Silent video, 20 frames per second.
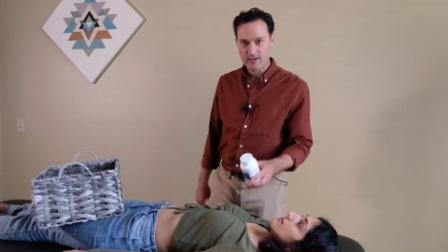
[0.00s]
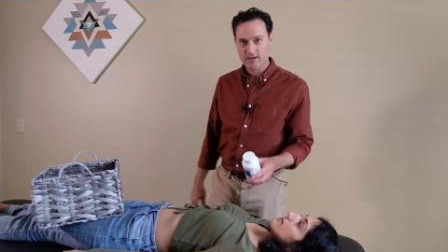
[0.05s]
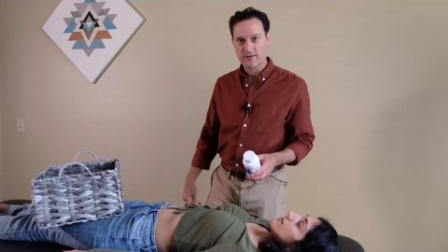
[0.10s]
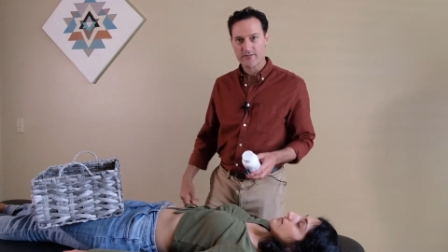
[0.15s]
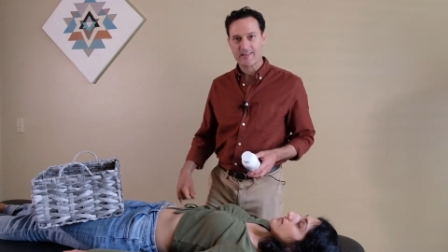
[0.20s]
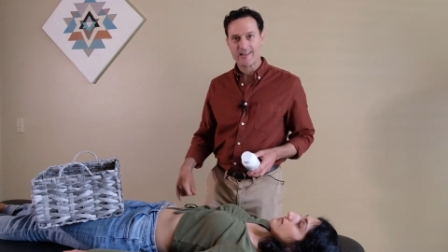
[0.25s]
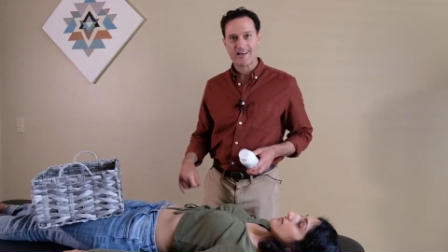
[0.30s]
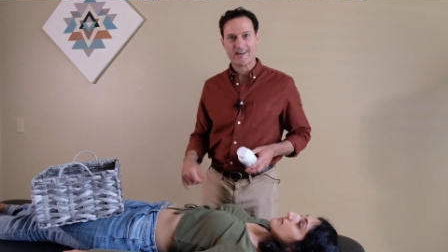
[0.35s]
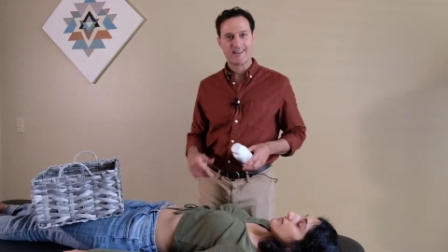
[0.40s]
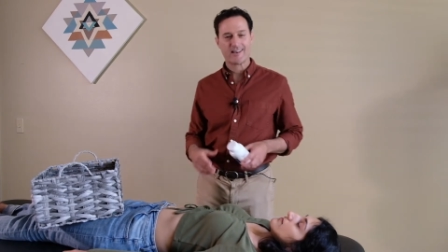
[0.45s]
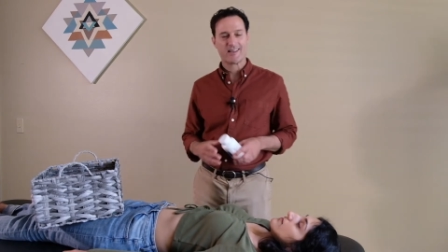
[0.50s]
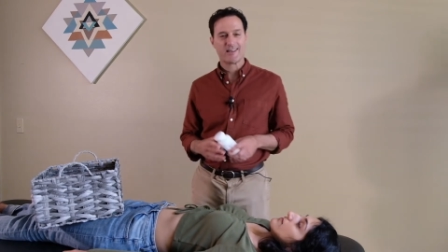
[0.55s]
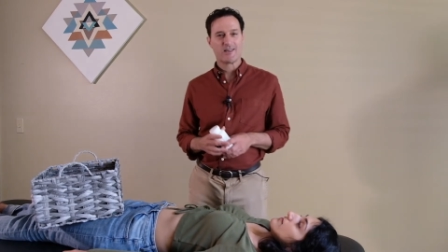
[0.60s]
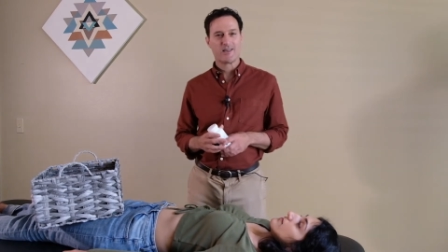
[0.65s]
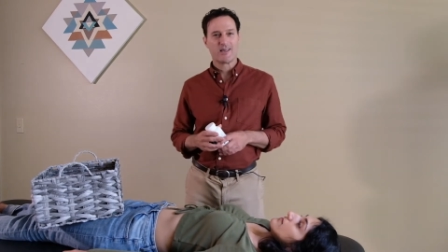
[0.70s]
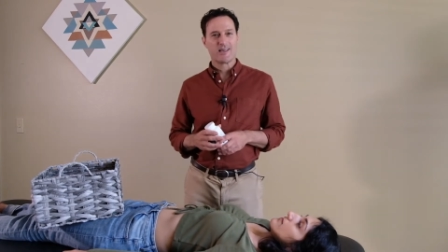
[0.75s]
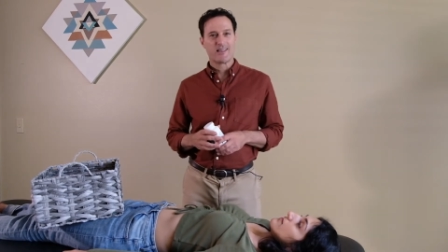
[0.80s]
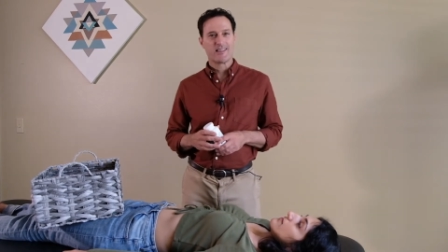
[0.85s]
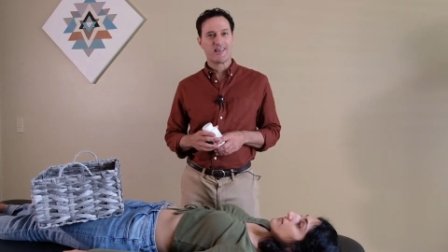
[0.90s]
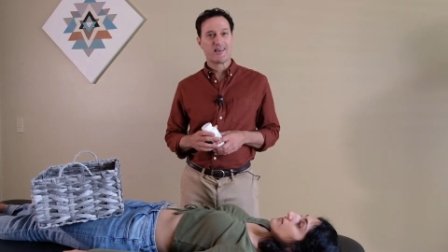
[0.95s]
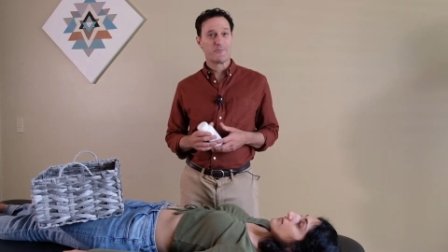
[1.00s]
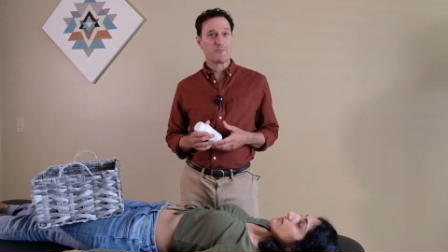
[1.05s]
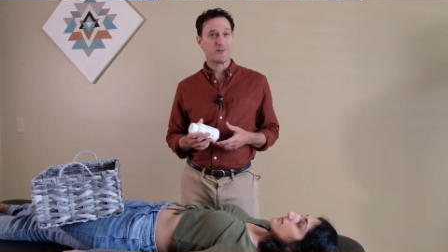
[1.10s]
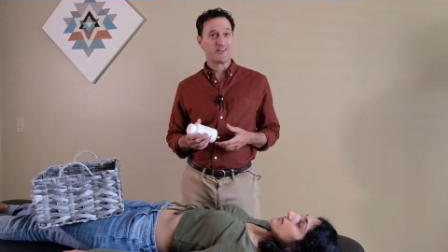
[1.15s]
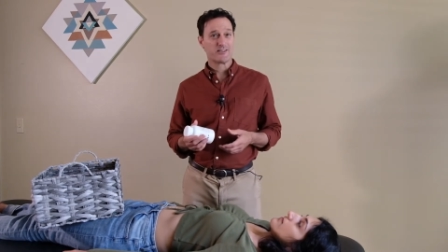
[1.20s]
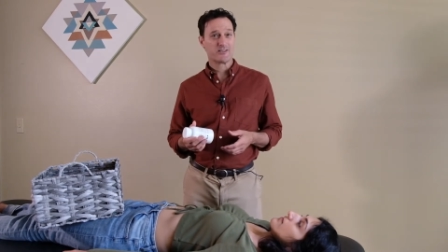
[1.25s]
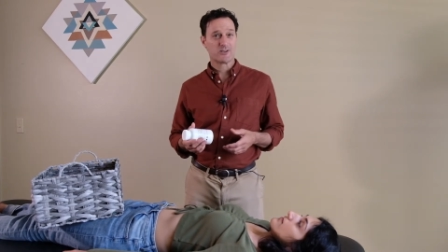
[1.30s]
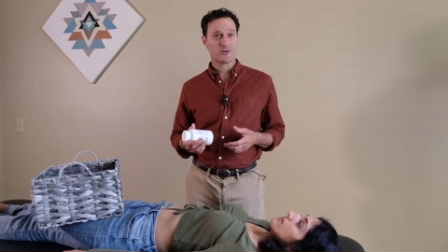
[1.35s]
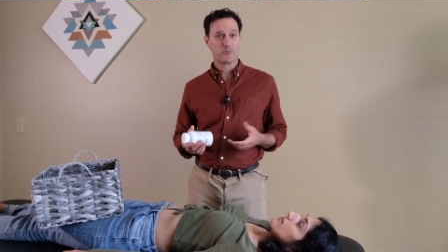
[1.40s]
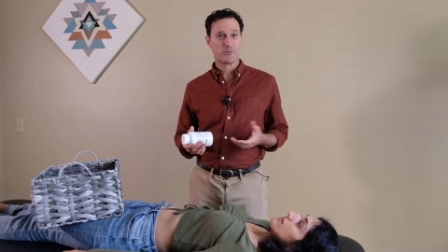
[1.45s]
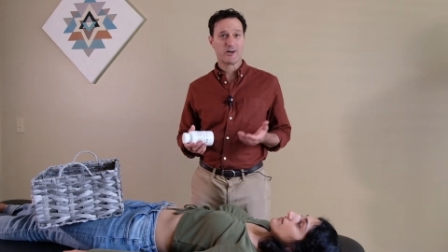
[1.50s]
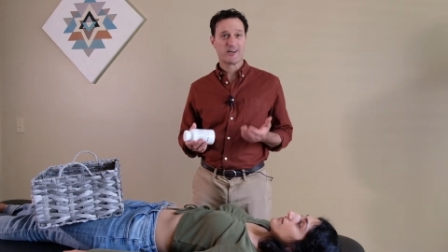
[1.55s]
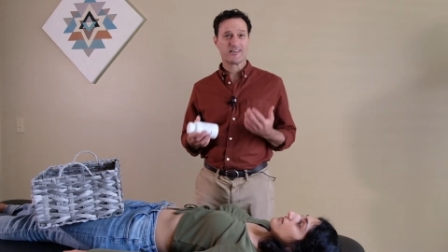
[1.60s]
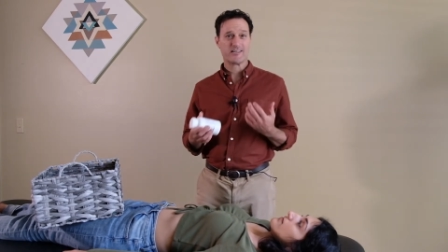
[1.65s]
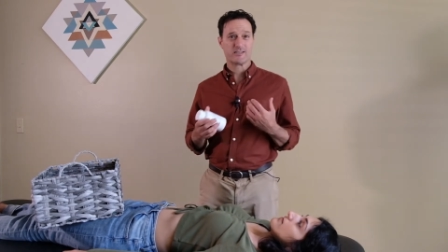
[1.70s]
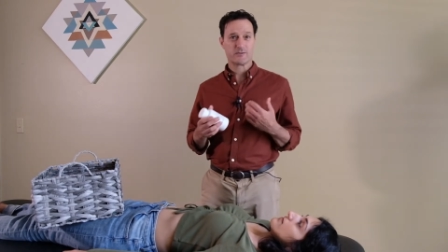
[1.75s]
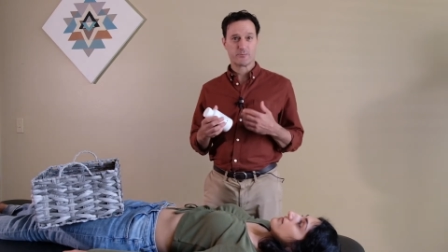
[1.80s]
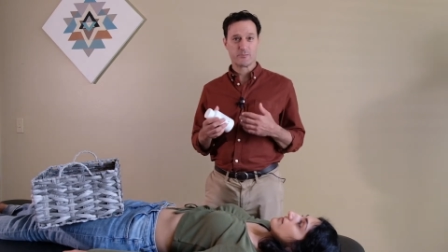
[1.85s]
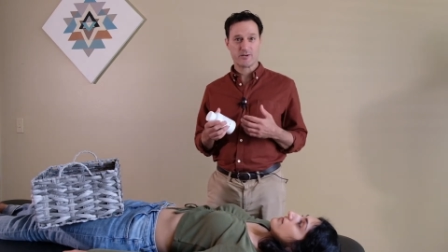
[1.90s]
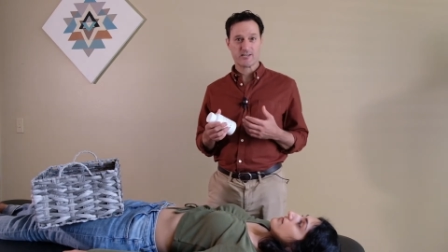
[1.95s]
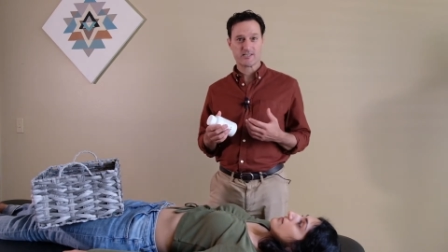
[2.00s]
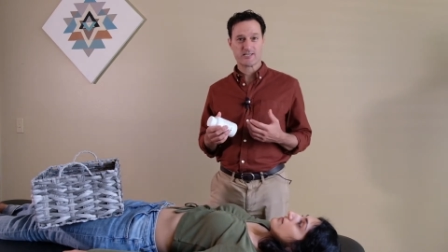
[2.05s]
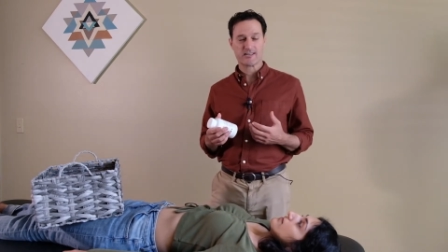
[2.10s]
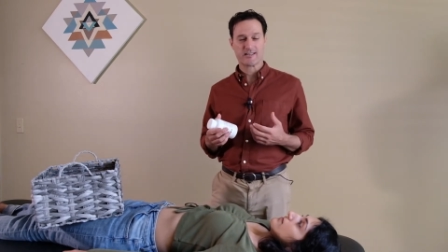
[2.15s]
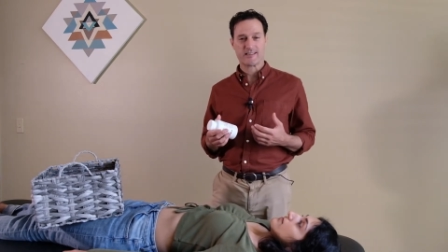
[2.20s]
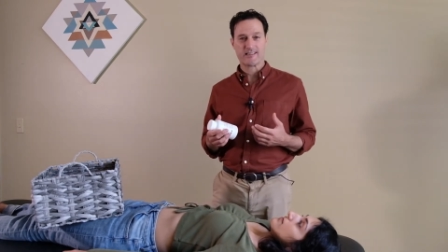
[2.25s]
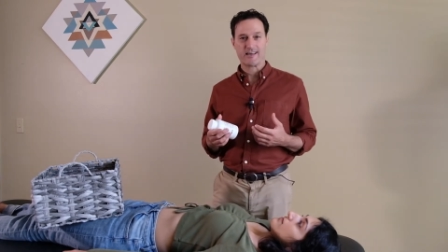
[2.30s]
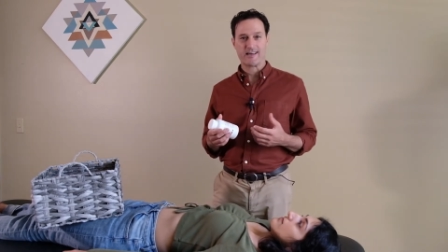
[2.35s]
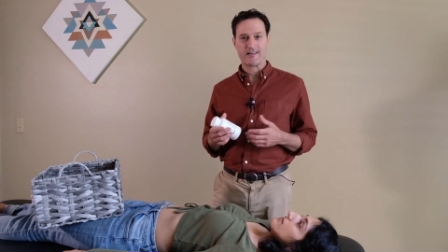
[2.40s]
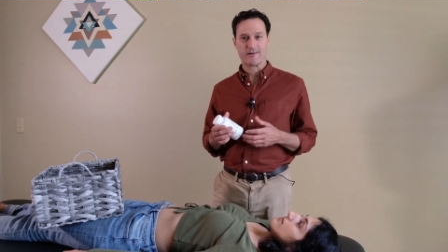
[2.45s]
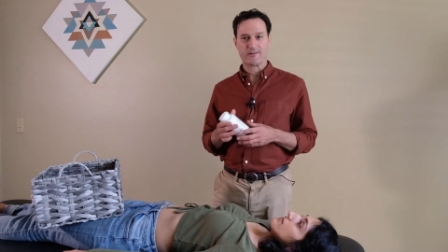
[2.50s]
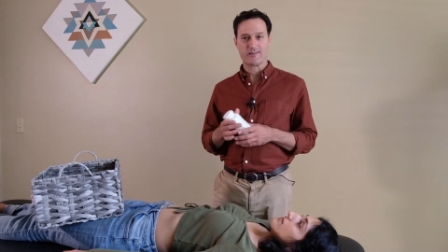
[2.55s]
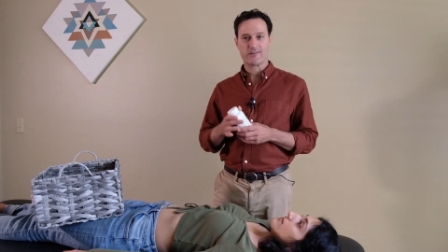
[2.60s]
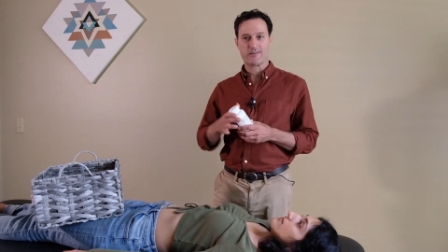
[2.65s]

on that. That means her body's missing that.